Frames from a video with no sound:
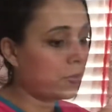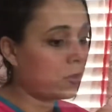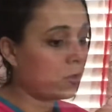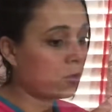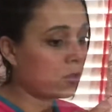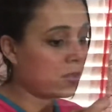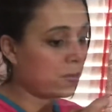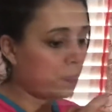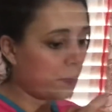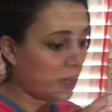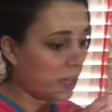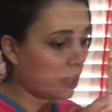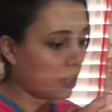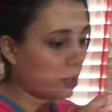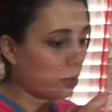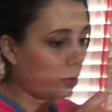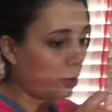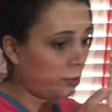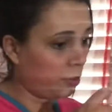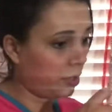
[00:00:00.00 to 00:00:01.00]
to spit
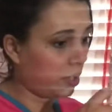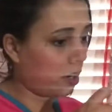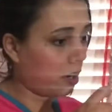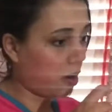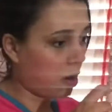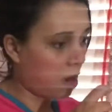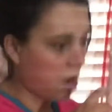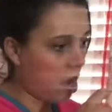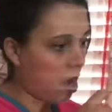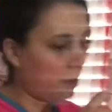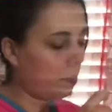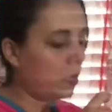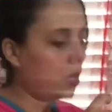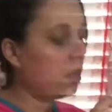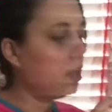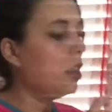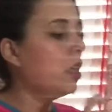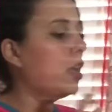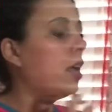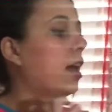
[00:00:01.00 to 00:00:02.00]
on the cup
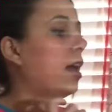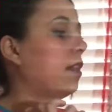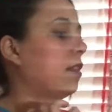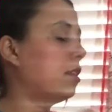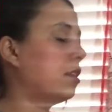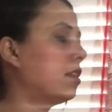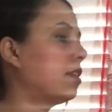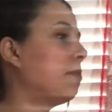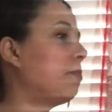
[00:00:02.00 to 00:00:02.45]
and tell